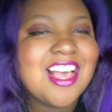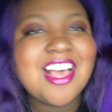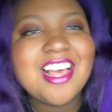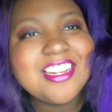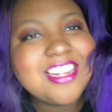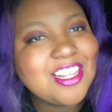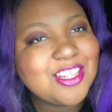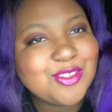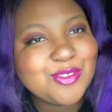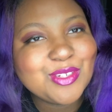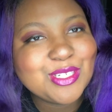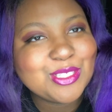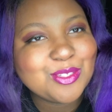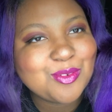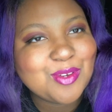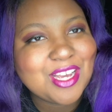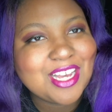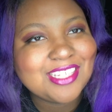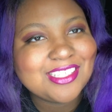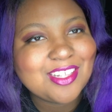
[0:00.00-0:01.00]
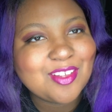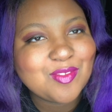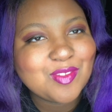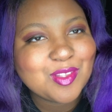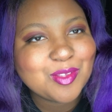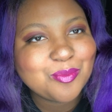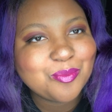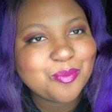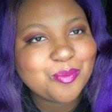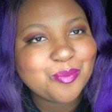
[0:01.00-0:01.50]
Another reason why I love
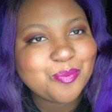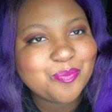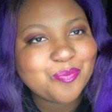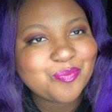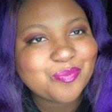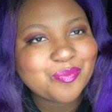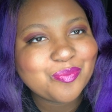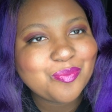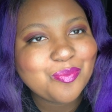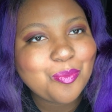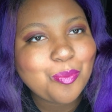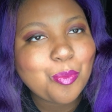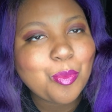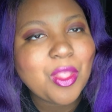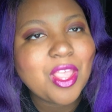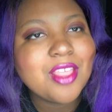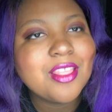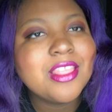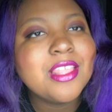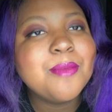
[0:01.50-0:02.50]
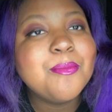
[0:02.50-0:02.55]
them. The